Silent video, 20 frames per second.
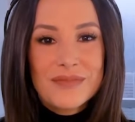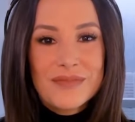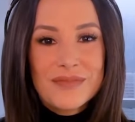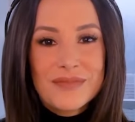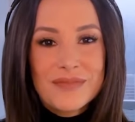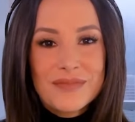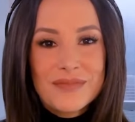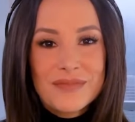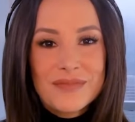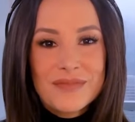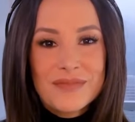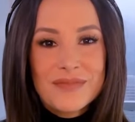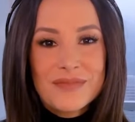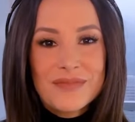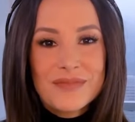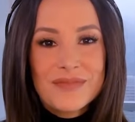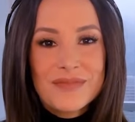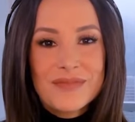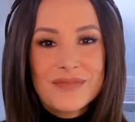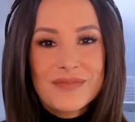
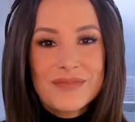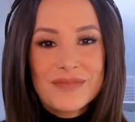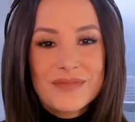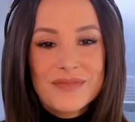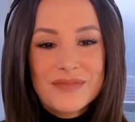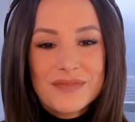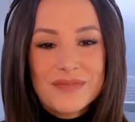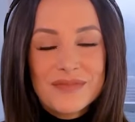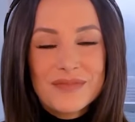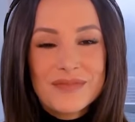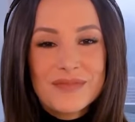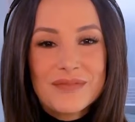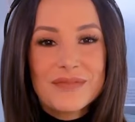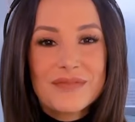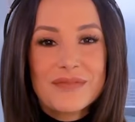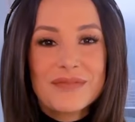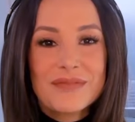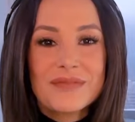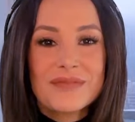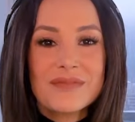
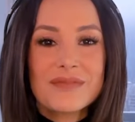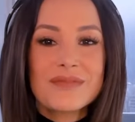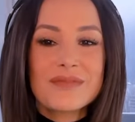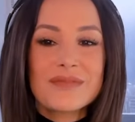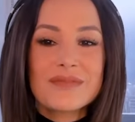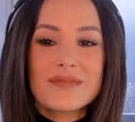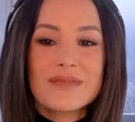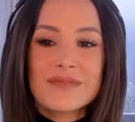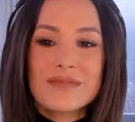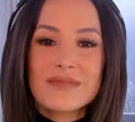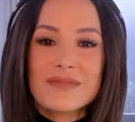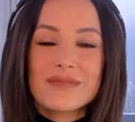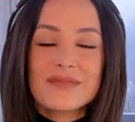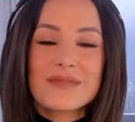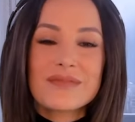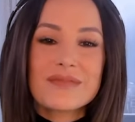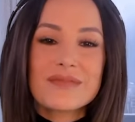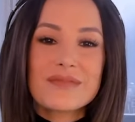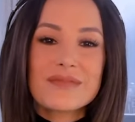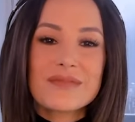
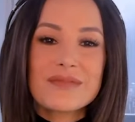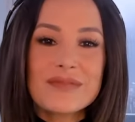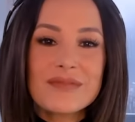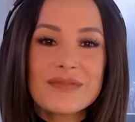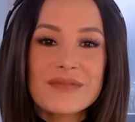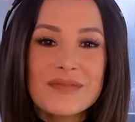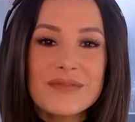This person isn't speaking.